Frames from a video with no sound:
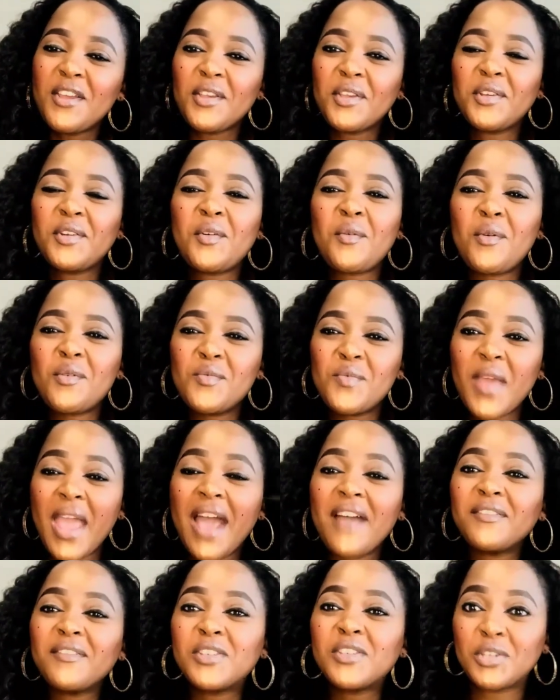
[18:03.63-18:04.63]
You know, when we
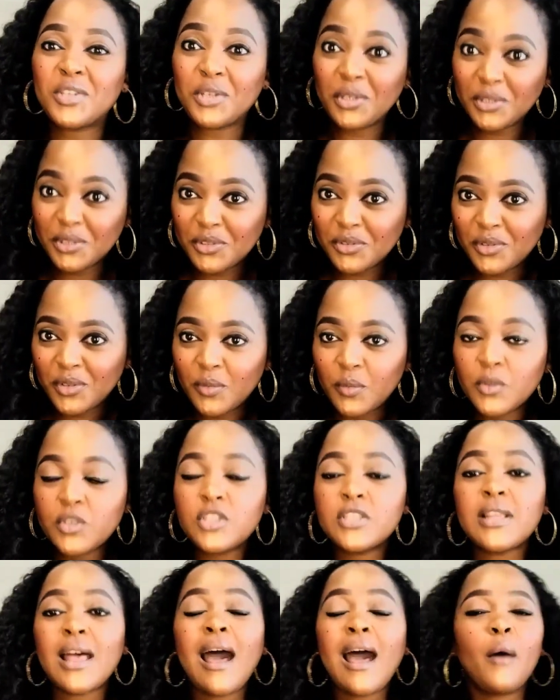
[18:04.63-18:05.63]
have children,
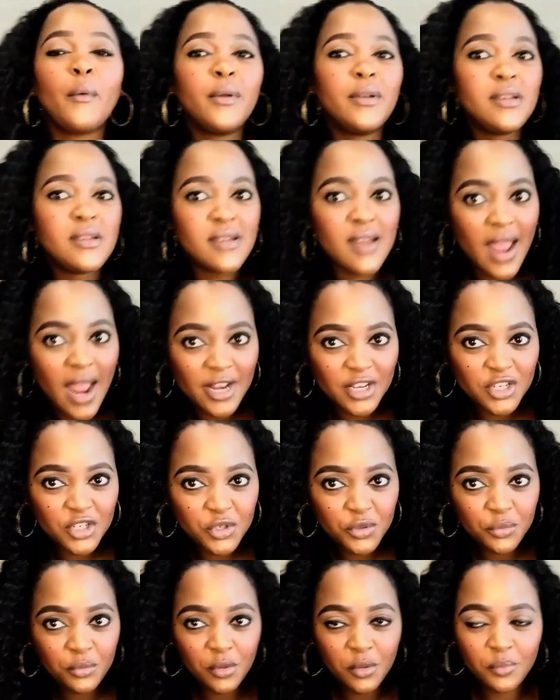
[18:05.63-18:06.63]
which is our
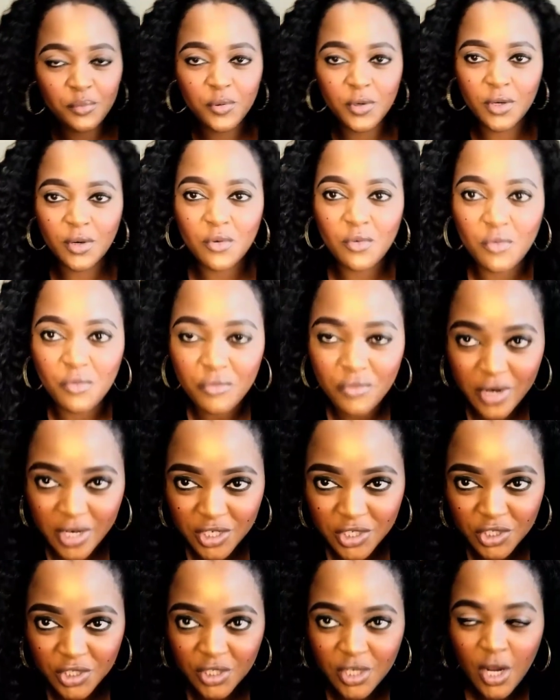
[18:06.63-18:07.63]
natural
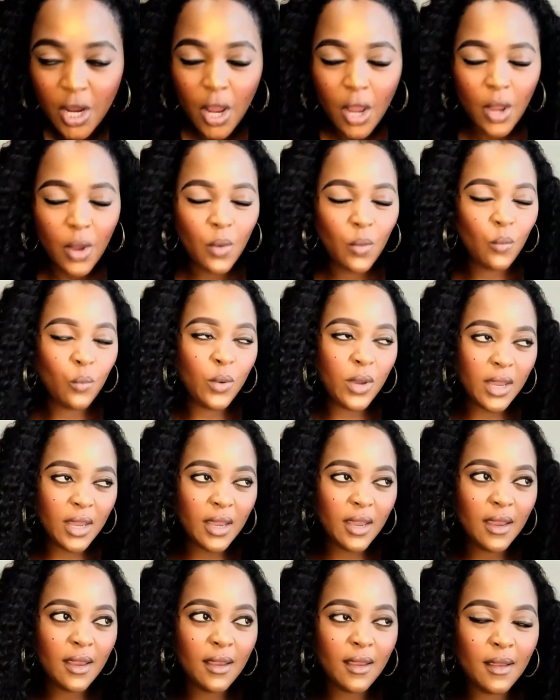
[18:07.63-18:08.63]
progression,
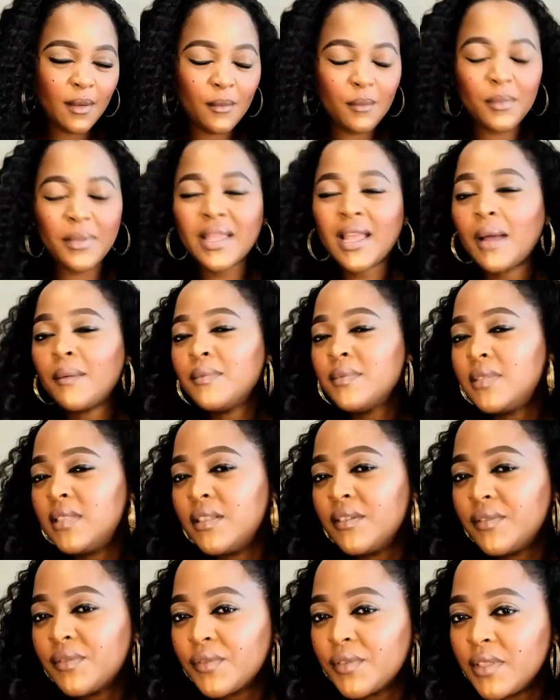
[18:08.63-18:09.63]
we become
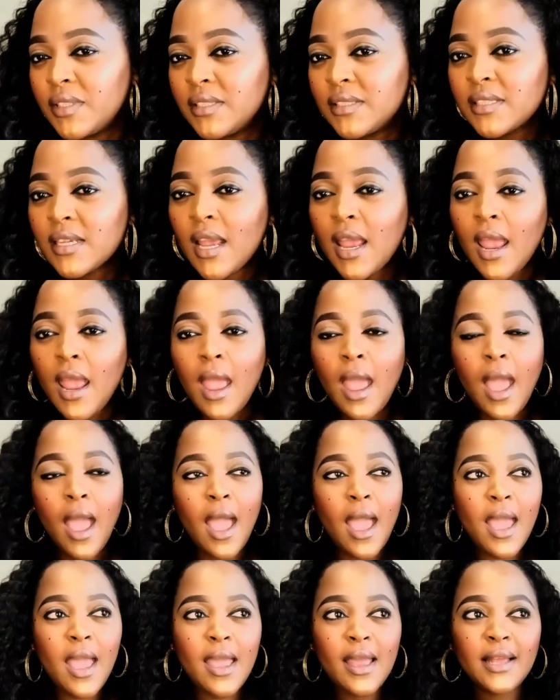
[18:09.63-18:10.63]
different.
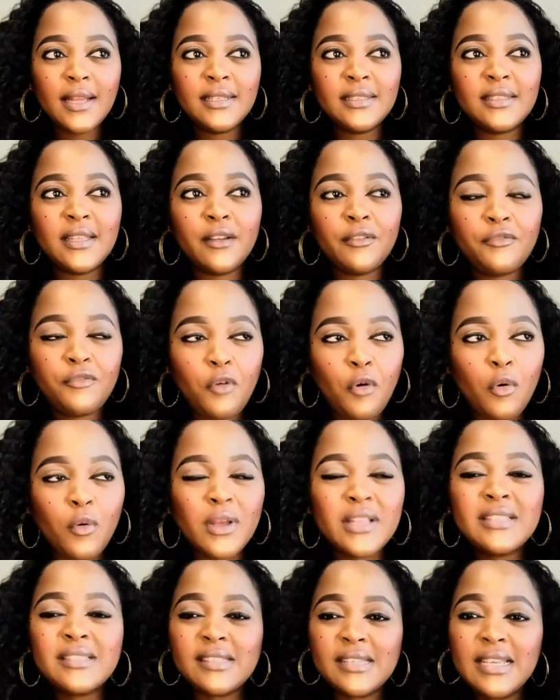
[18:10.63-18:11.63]
And therefore,
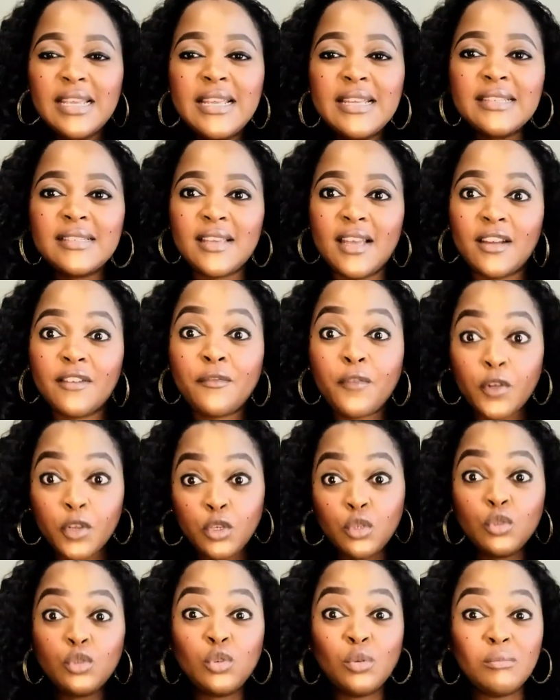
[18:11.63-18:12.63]
it's easier for
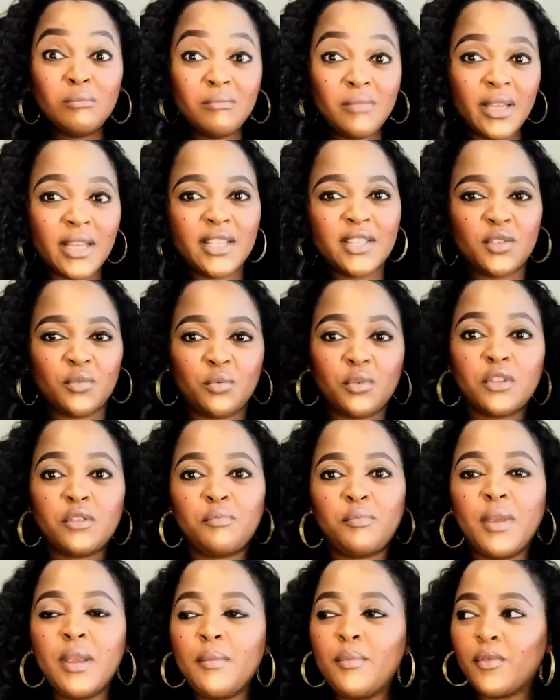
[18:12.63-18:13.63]
you to mix
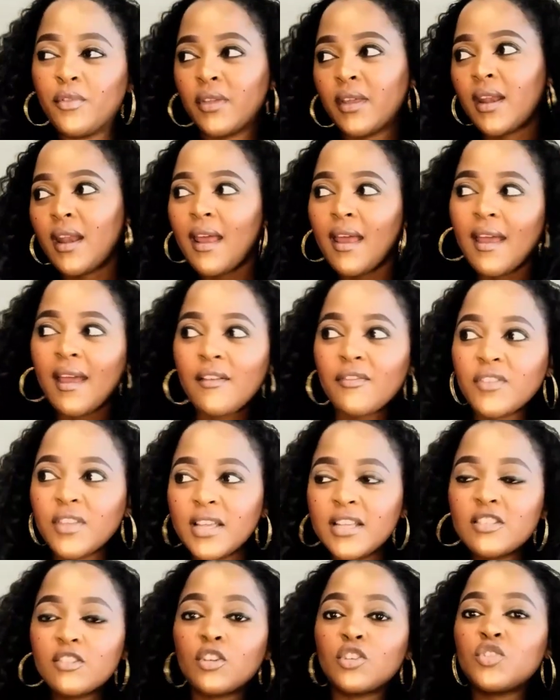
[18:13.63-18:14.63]
with people that have
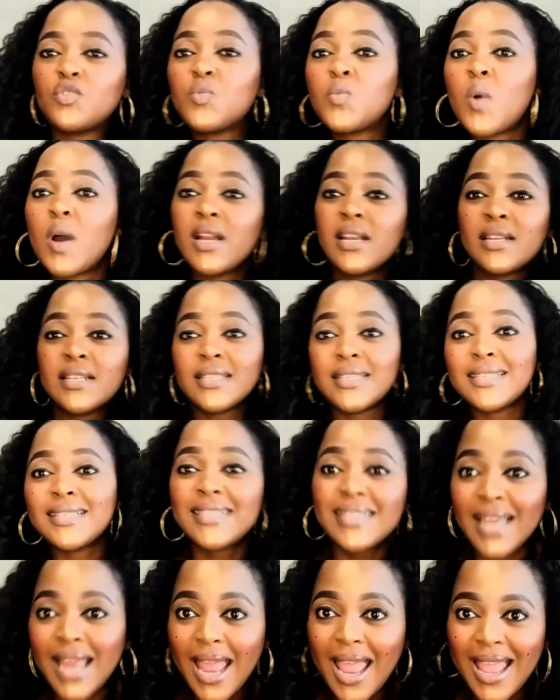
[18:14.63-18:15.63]
kids because you
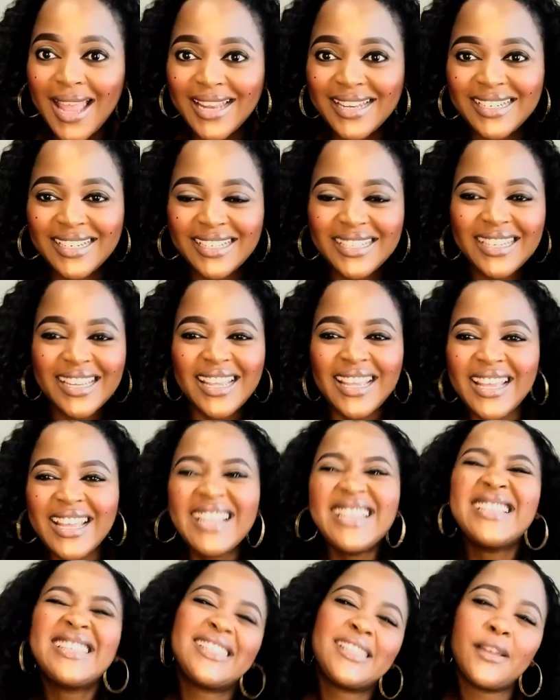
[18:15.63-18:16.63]
understand and
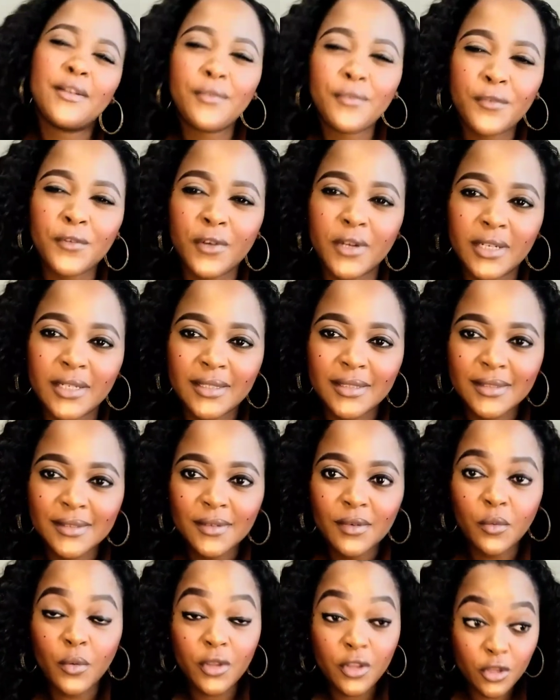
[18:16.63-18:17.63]
it's different.
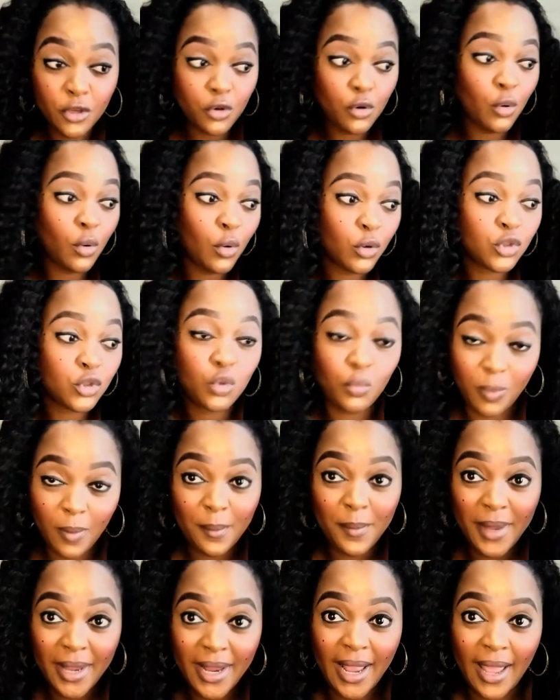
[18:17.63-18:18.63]
Whether you're a super
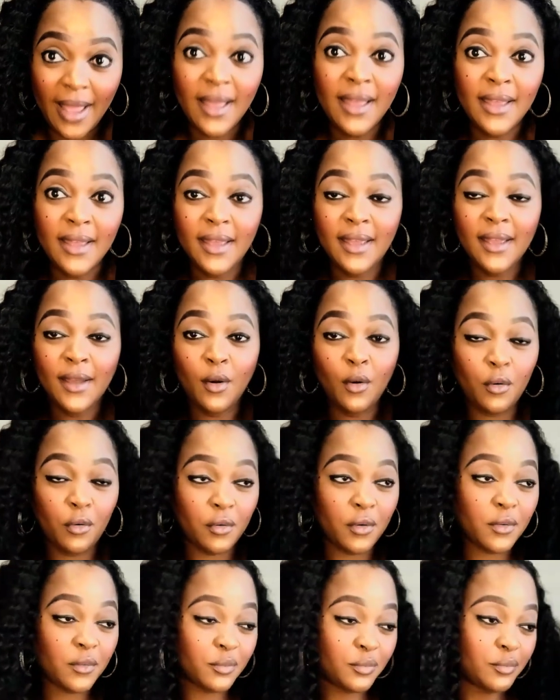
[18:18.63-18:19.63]
mega
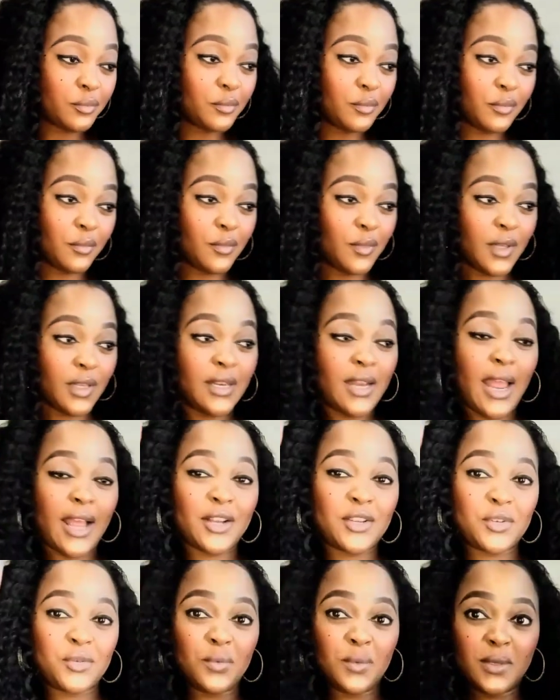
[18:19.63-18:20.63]
or an
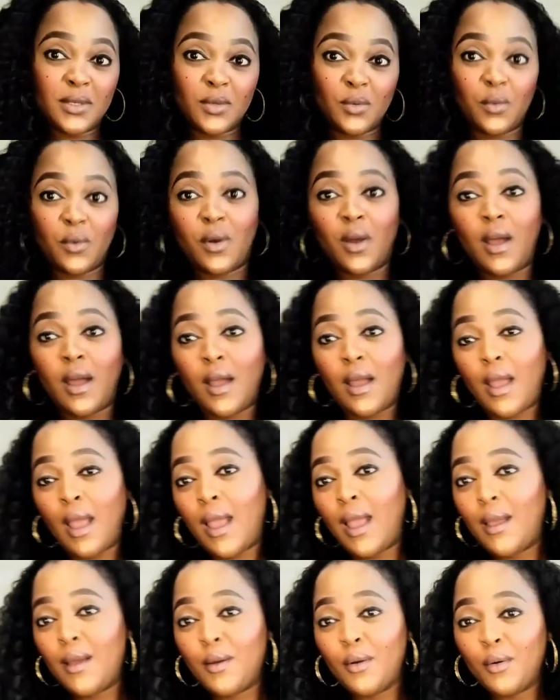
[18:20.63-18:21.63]
actress or
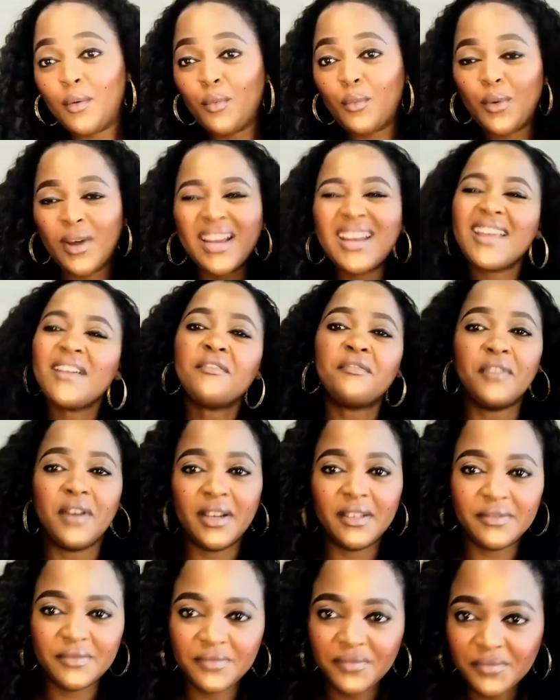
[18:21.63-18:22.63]

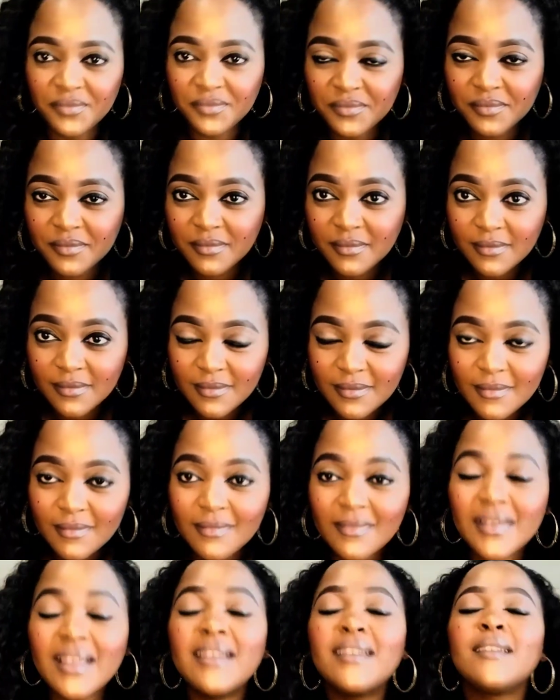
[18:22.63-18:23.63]
whatever,
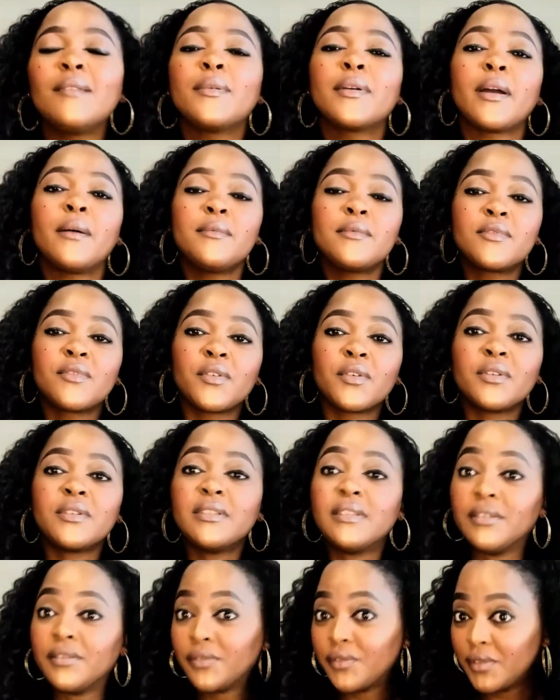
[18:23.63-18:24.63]
it becomes very
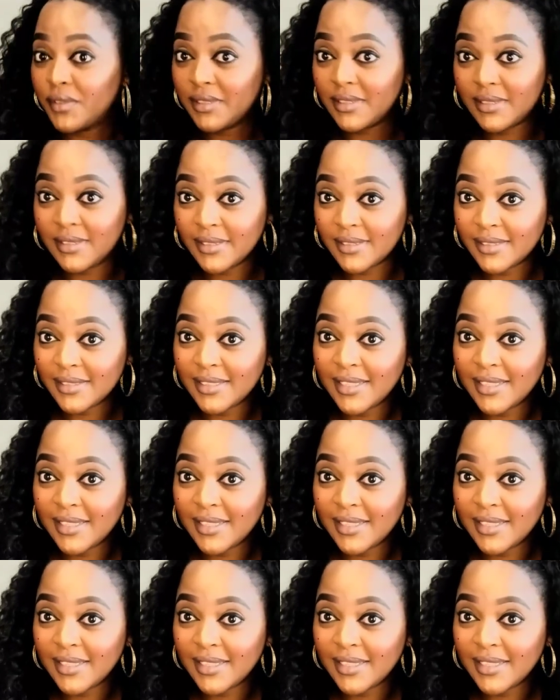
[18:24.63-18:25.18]
different.